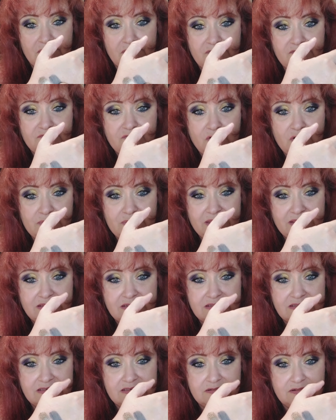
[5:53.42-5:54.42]
Their
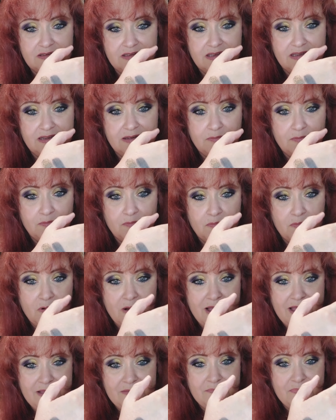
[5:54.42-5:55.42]
formulas are getting
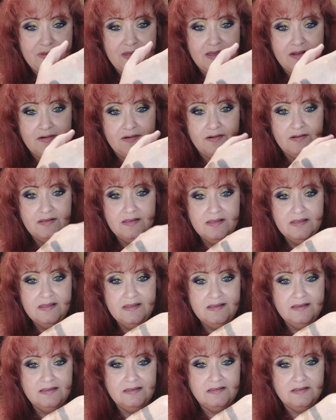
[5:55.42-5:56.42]
way better,
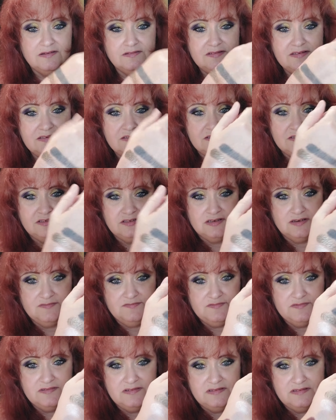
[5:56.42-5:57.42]
close to
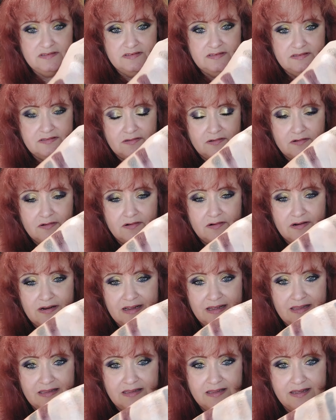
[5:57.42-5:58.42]
Jeffree Star
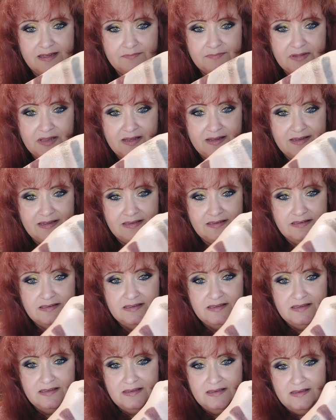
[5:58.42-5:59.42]
and GlamLite.
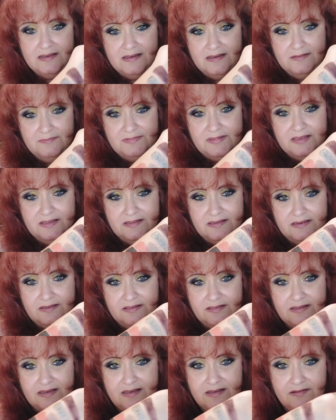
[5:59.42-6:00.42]
I'm telling
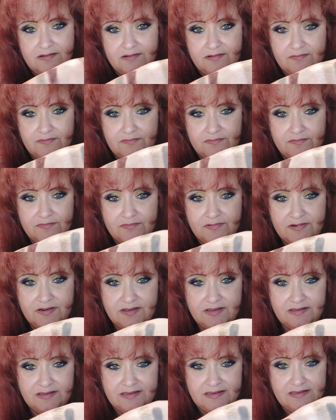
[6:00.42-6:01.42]
you, they are
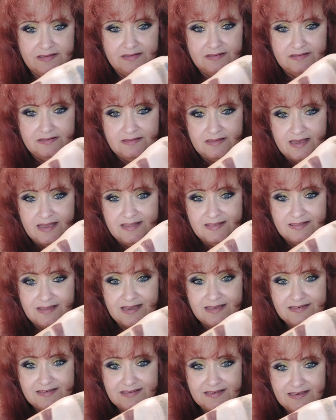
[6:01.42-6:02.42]
really,
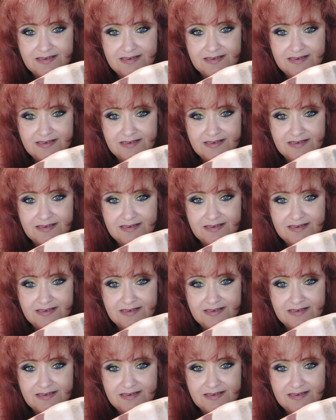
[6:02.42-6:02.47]
that's